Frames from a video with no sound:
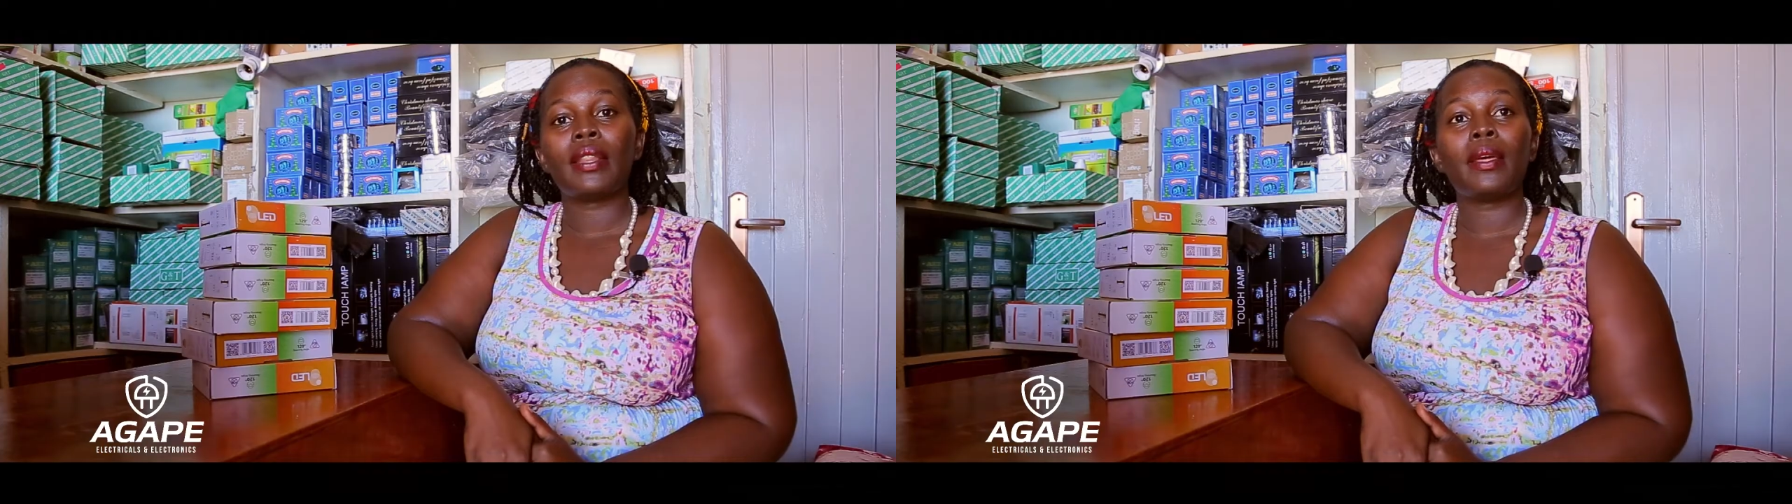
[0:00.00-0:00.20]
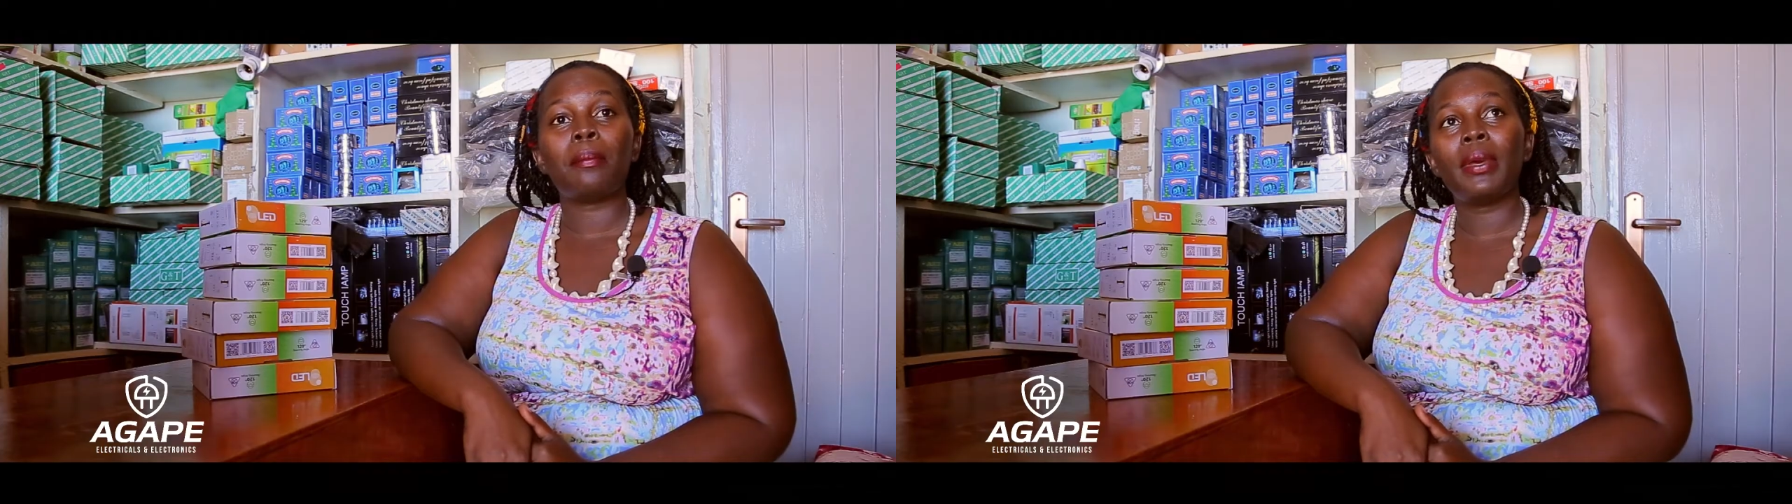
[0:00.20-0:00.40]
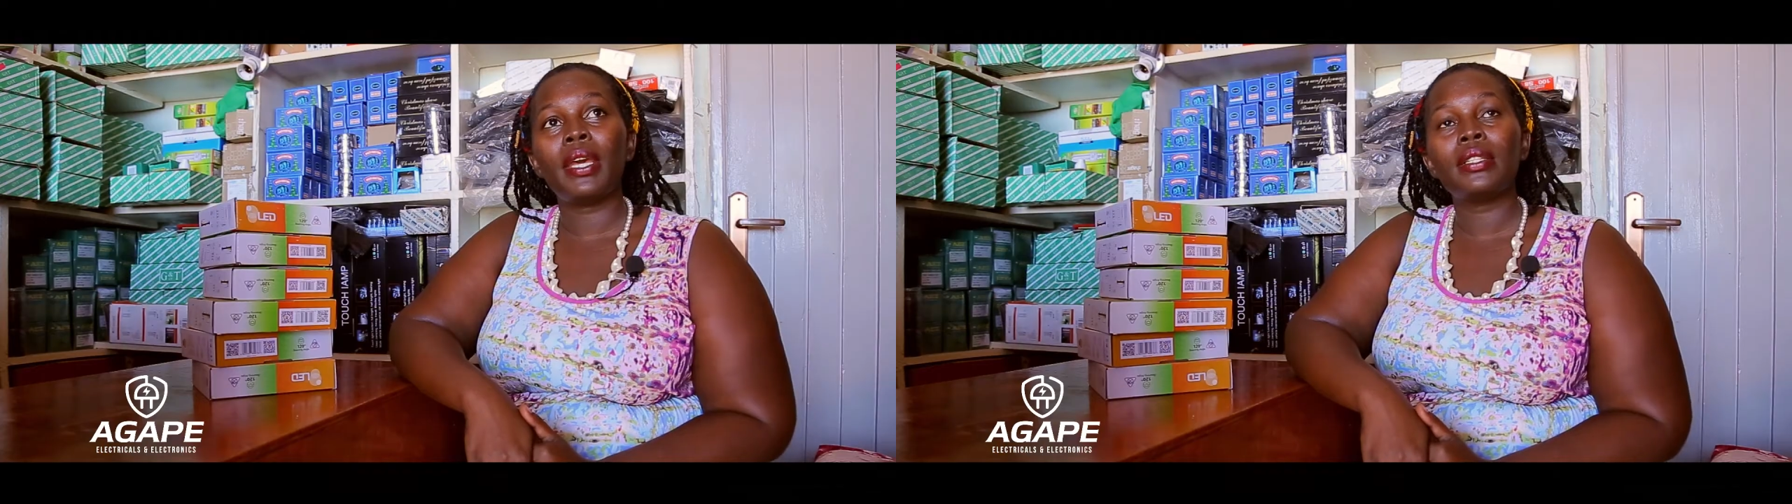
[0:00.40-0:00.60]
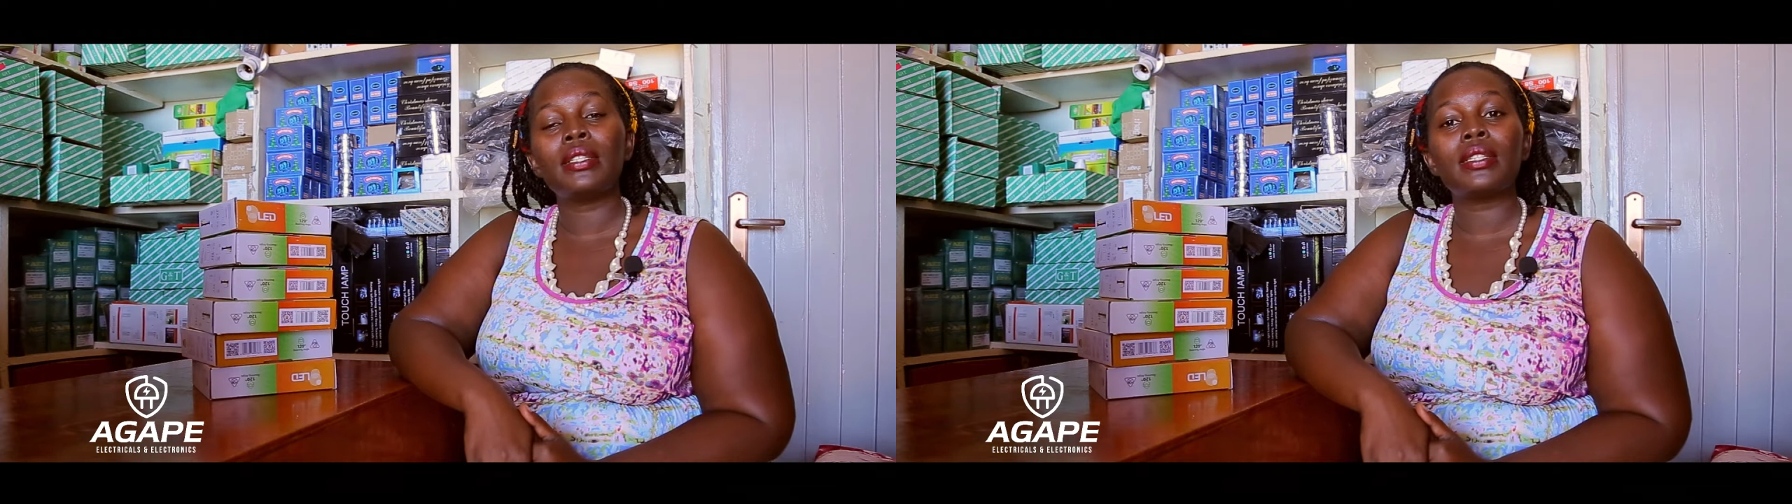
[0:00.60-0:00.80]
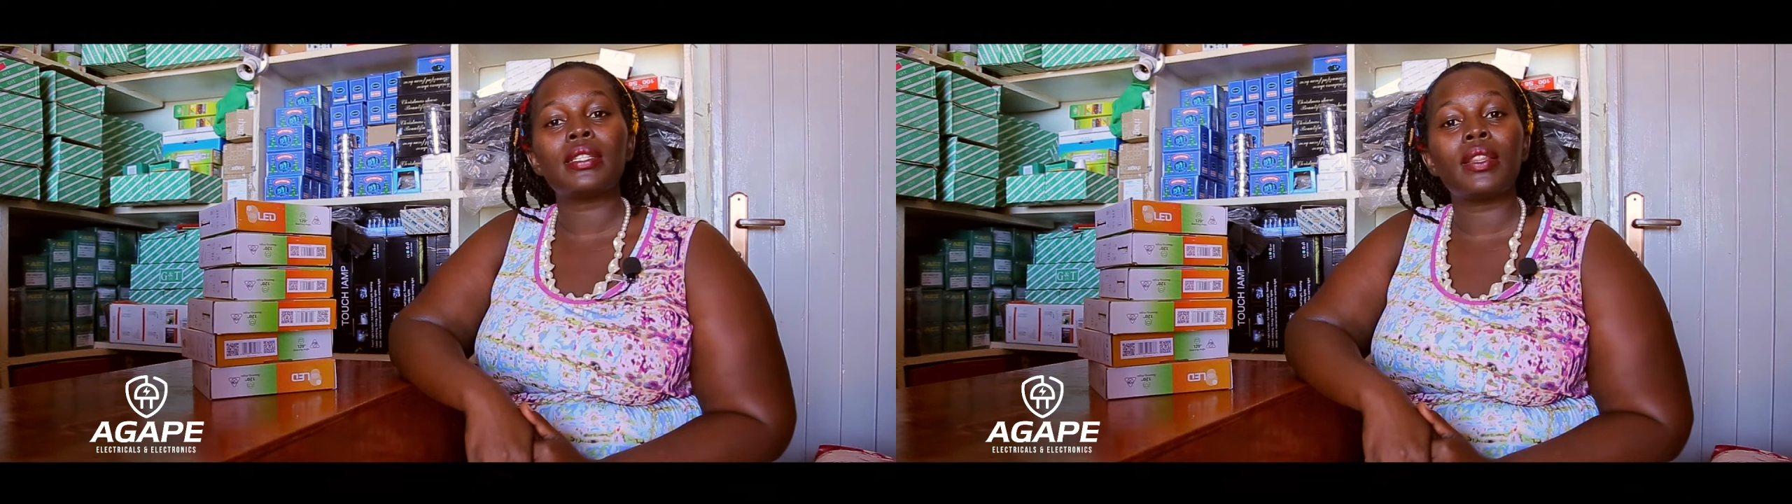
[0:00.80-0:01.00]
and the
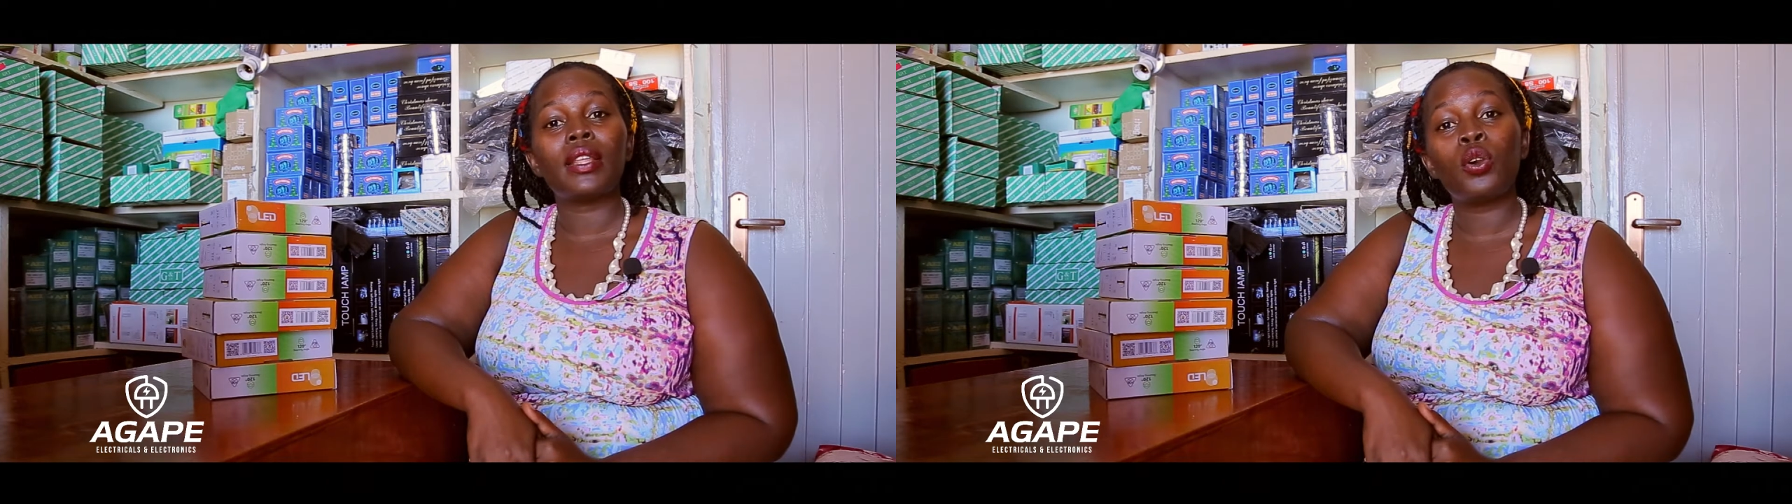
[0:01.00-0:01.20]
bends and the